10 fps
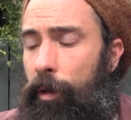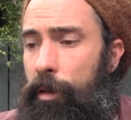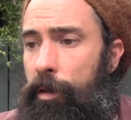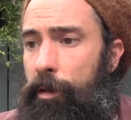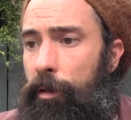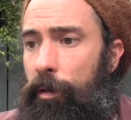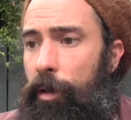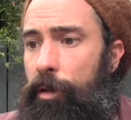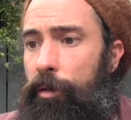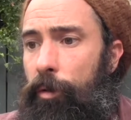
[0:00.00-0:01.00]
this,
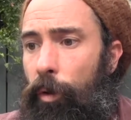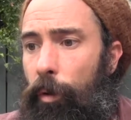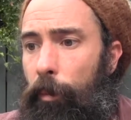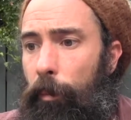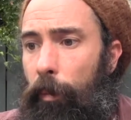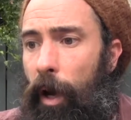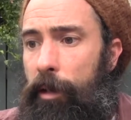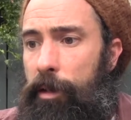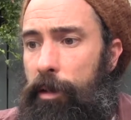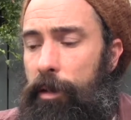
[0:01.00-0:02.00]
this group,
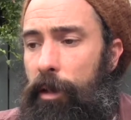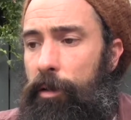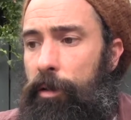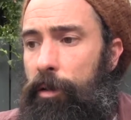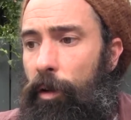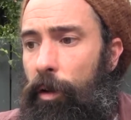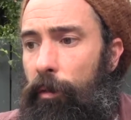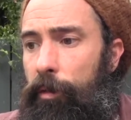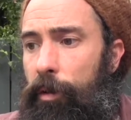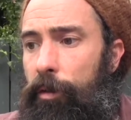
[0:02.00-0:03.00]
ISIS has
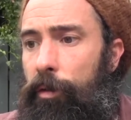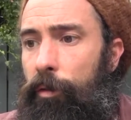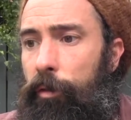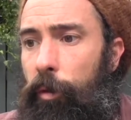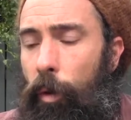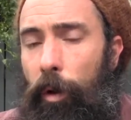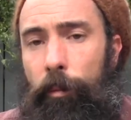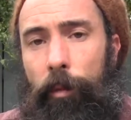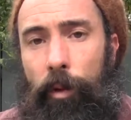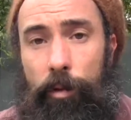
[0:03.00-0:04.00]
served to
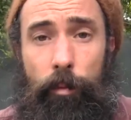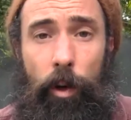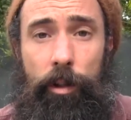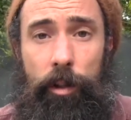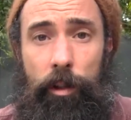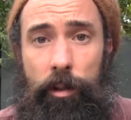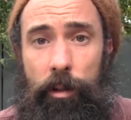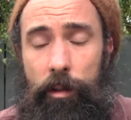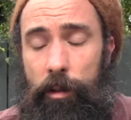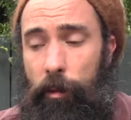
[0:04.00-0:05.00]
form those
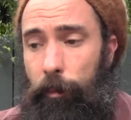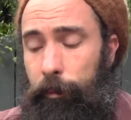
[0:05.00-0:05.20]
prejudices.